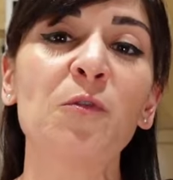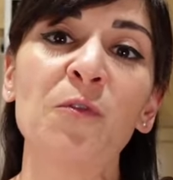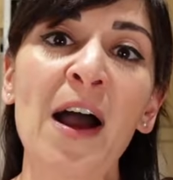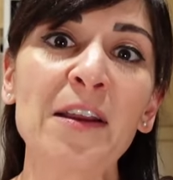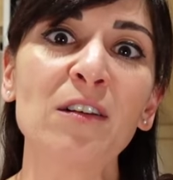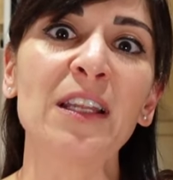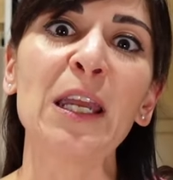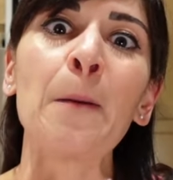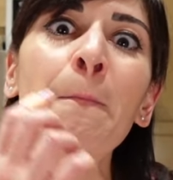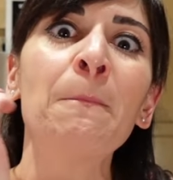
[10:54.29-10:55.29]

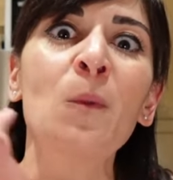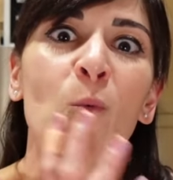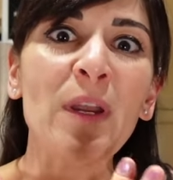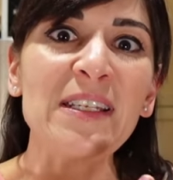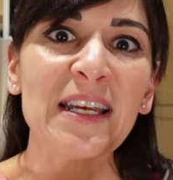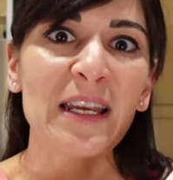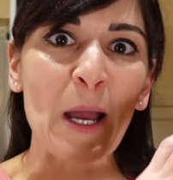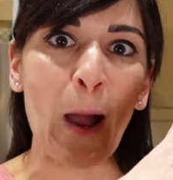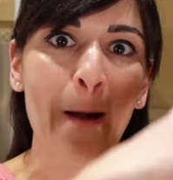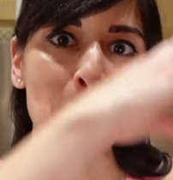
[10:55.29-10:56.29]
finally, we
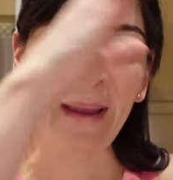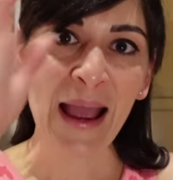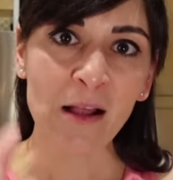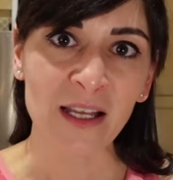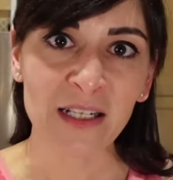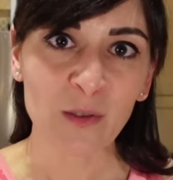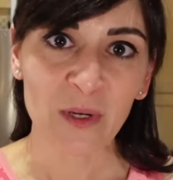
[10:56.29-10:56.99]
did a balance.